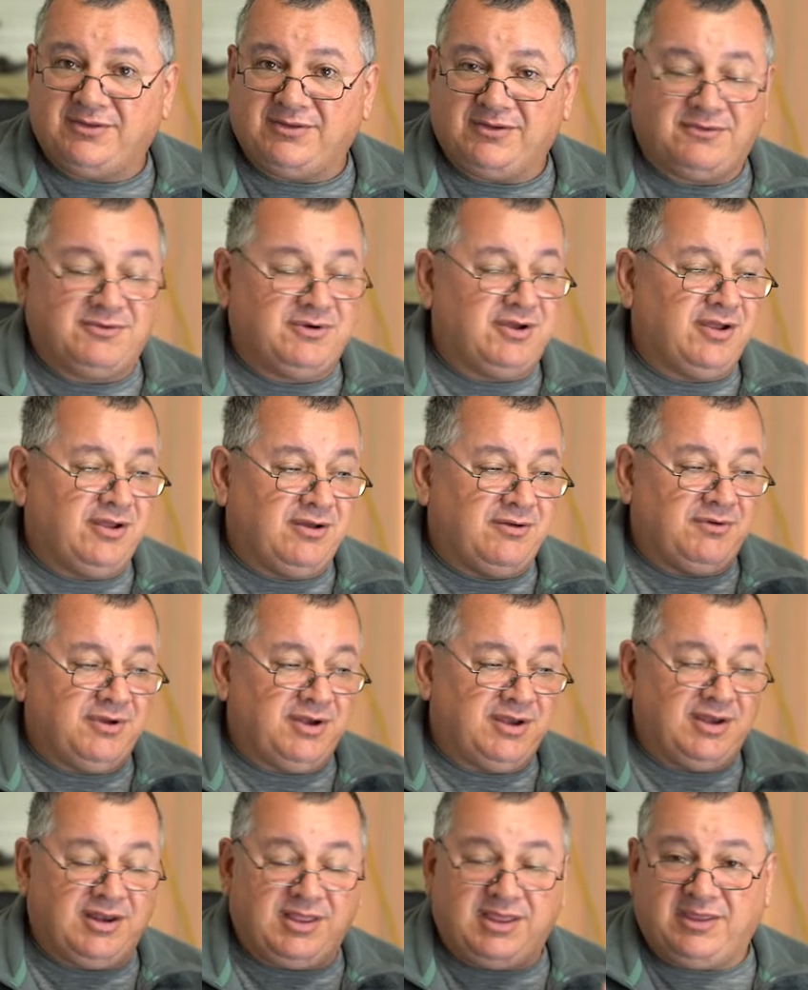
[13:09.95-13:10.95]
Alright, I
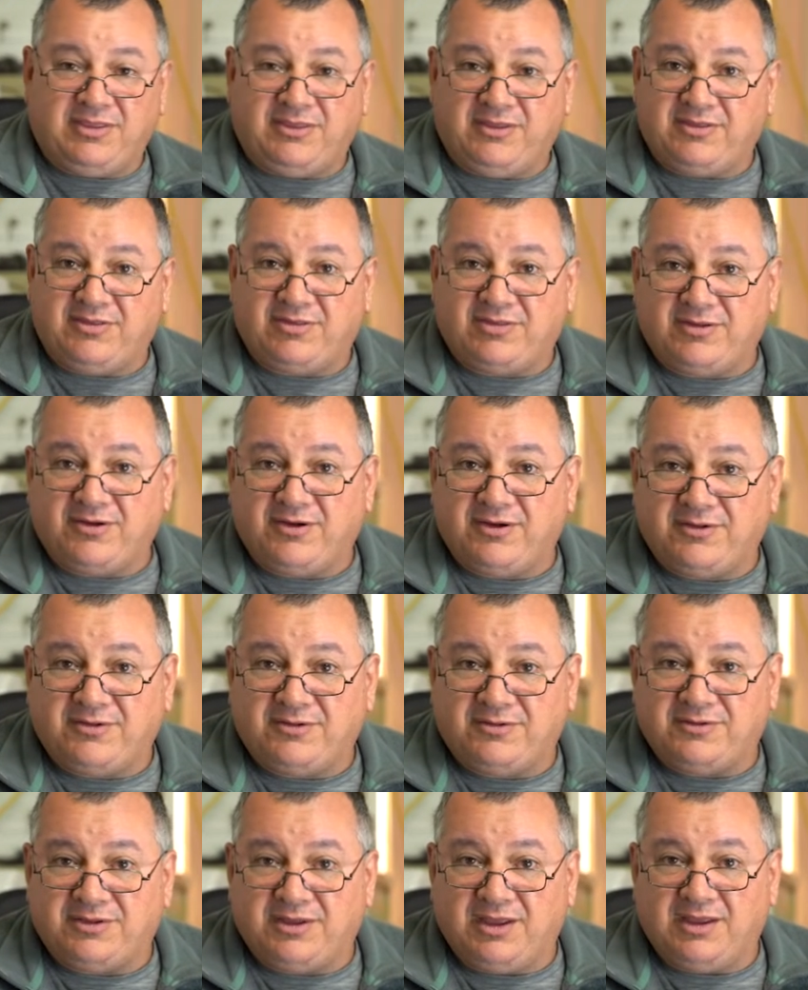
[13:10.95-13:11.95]
wanted to get the
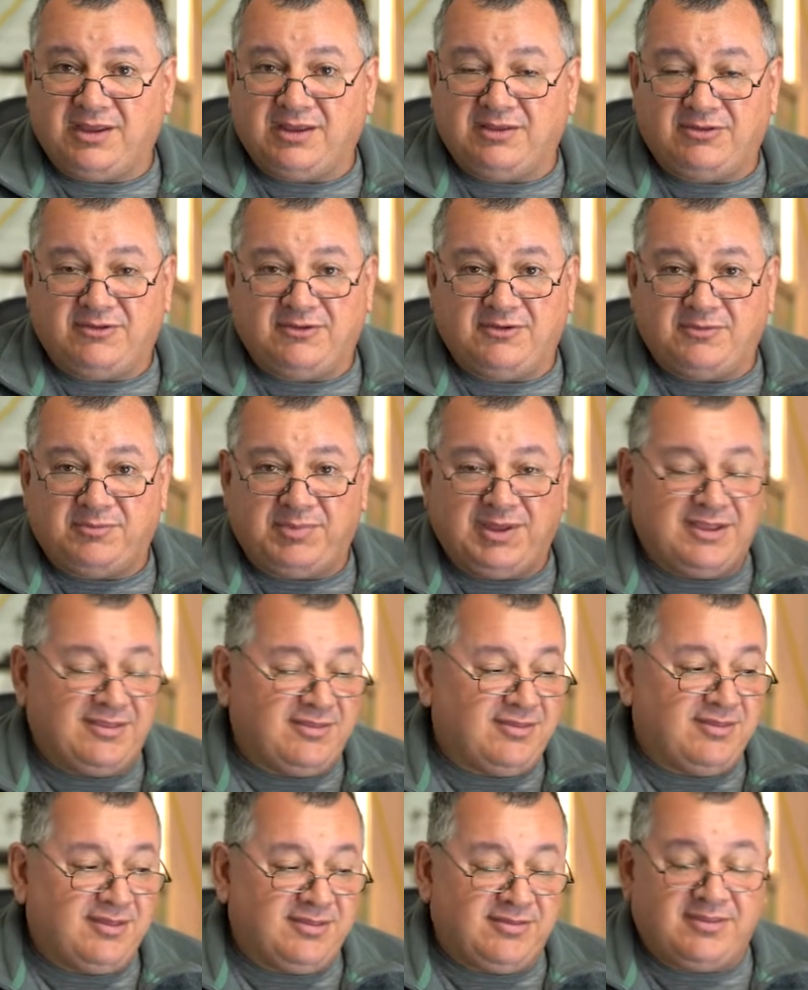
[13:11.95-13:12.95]
cycle down to about
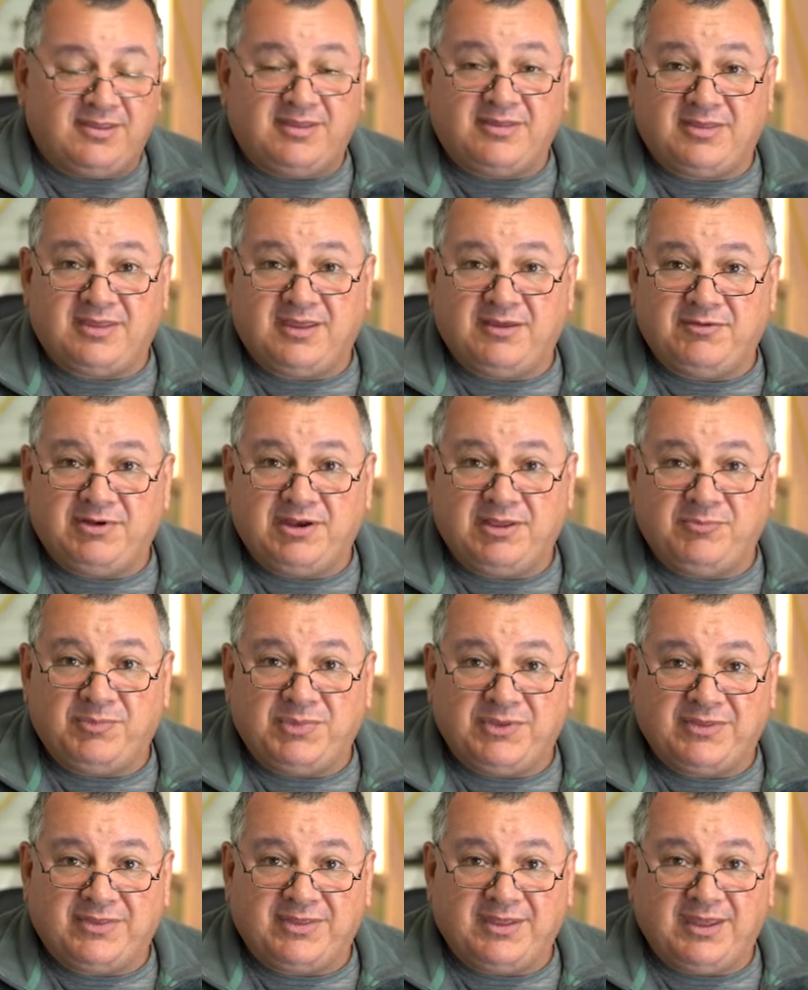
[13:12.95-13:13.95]

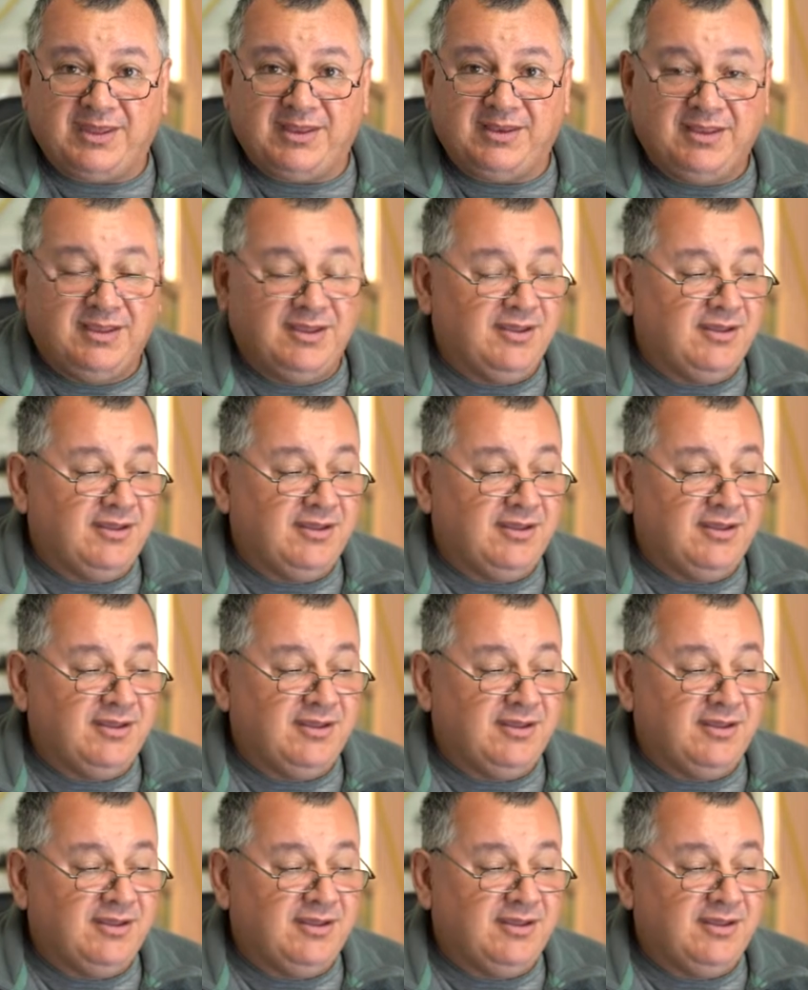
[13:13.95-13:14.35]
60-70%